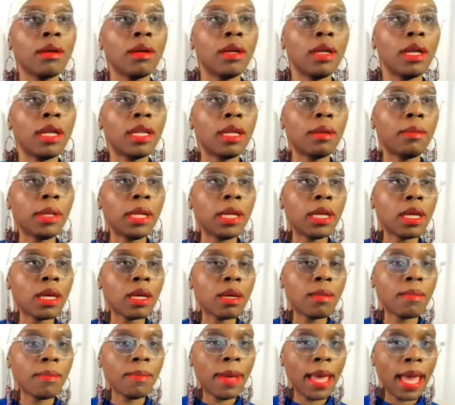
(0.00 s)
and let me
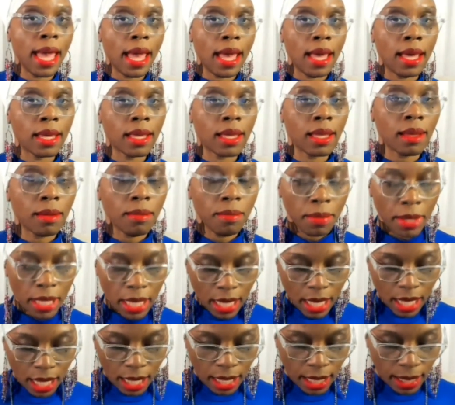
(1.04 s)
come back,
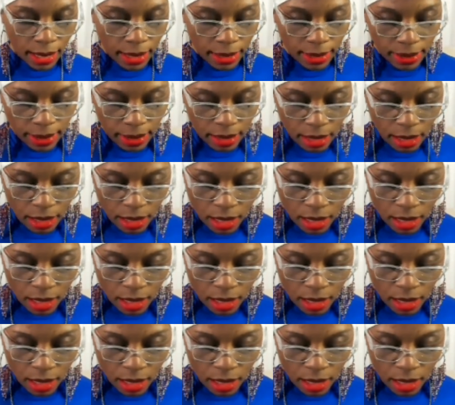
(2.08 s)
because